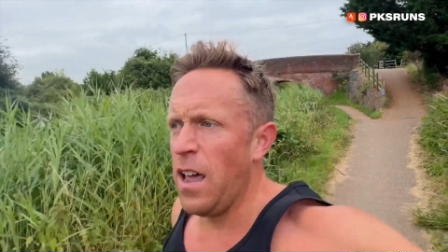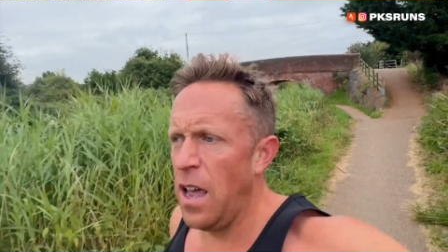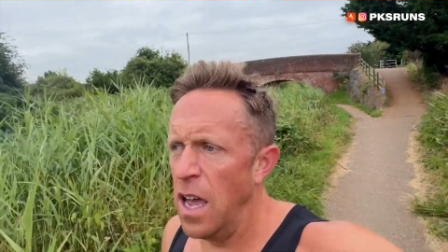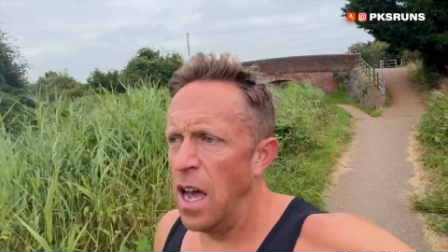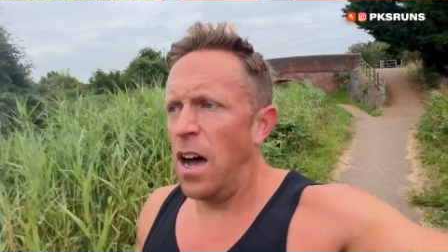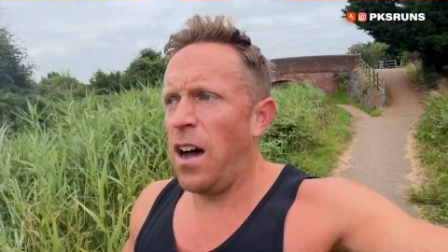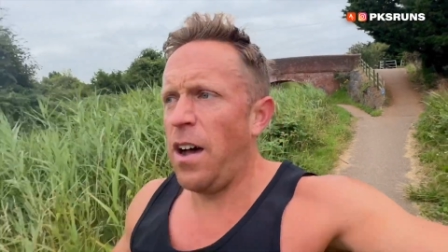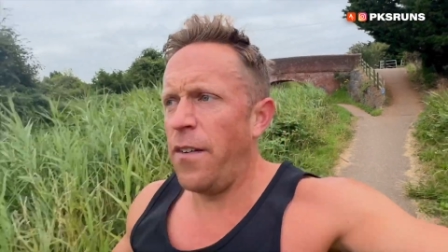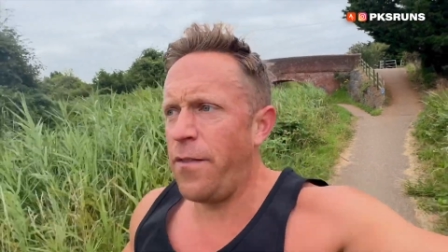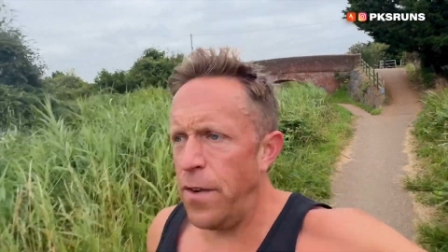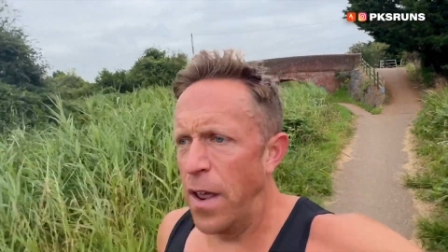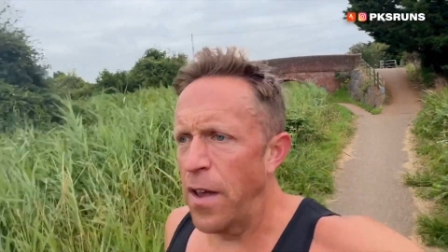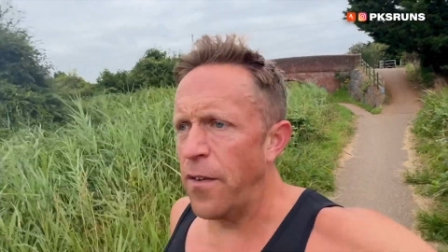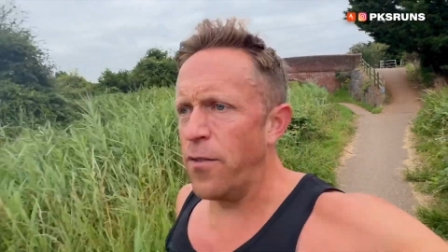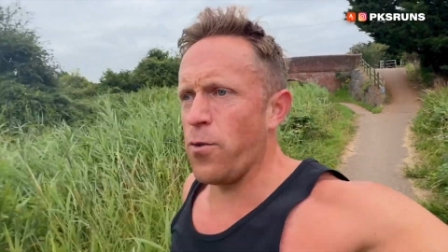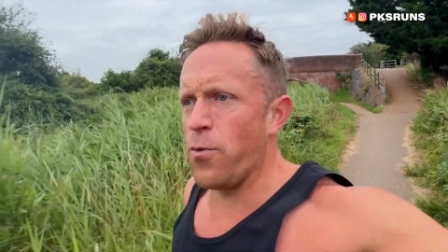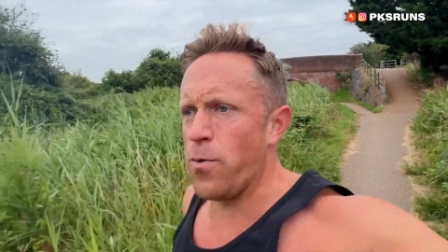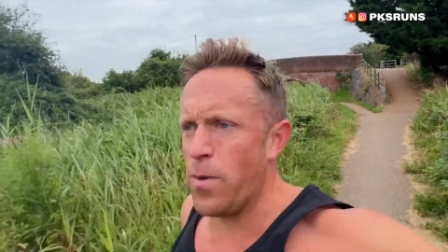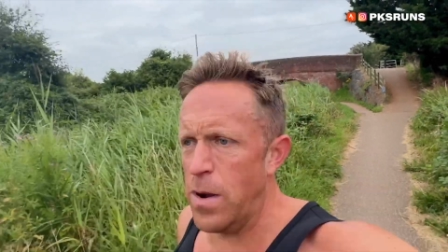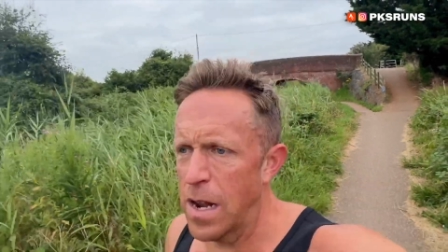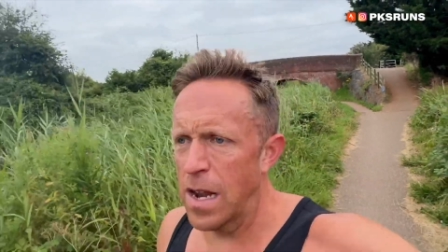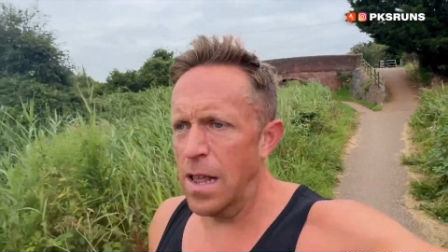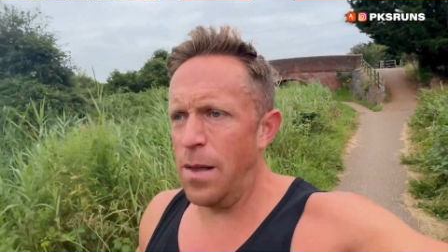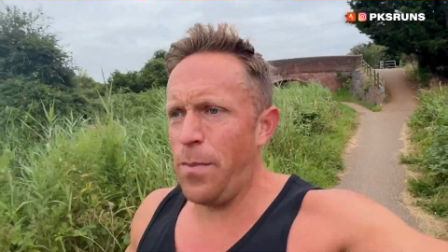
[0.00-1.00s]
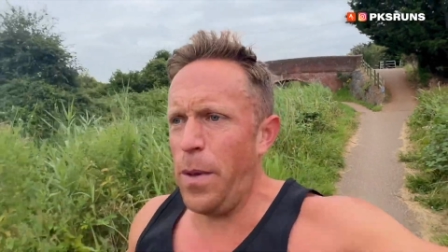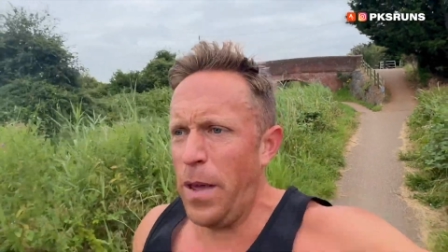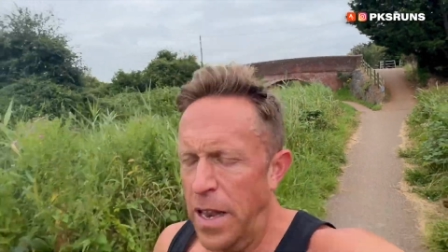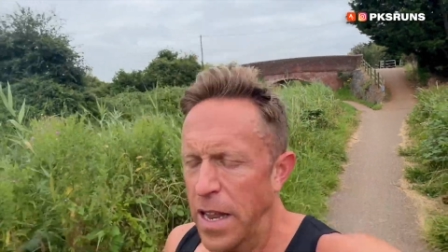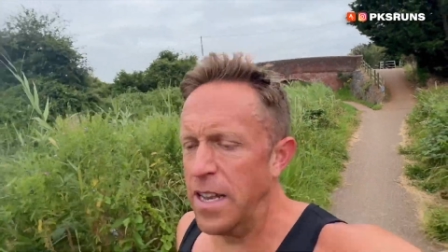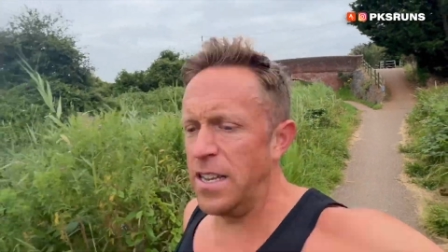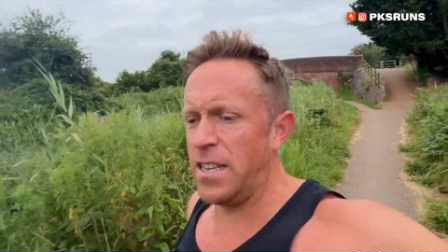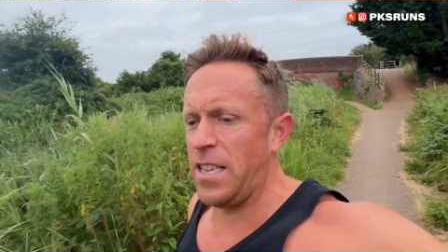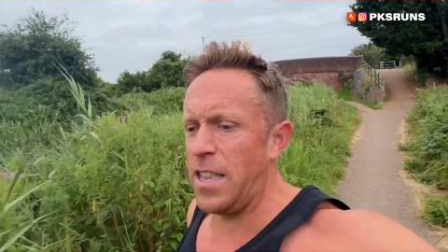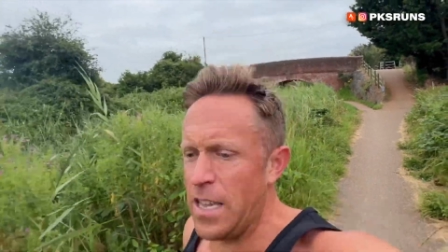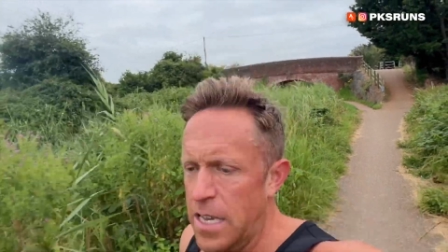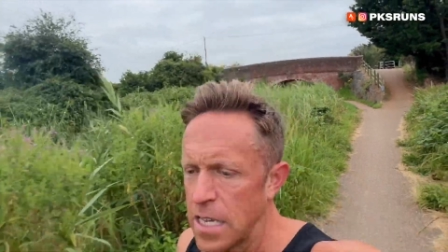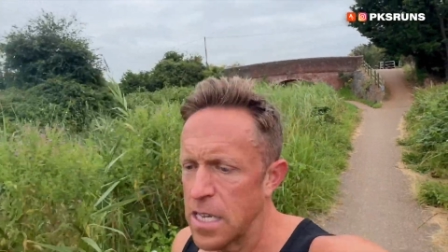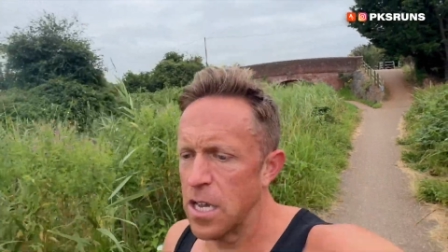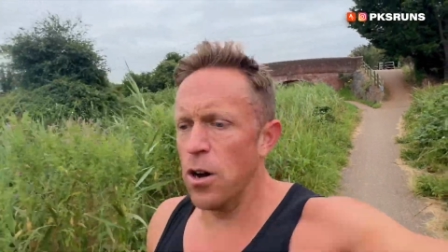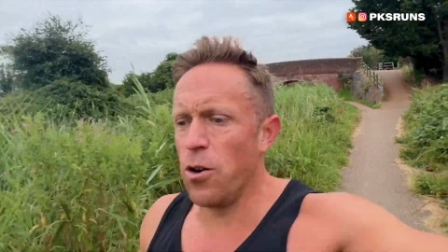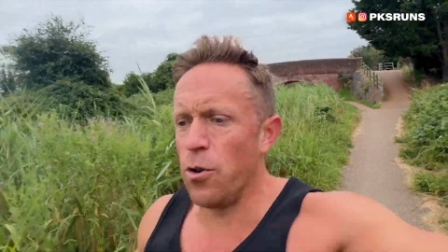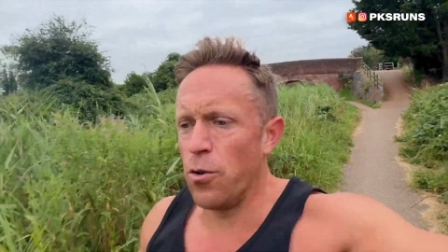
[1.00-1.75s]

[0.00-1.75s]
I've never really been into this whole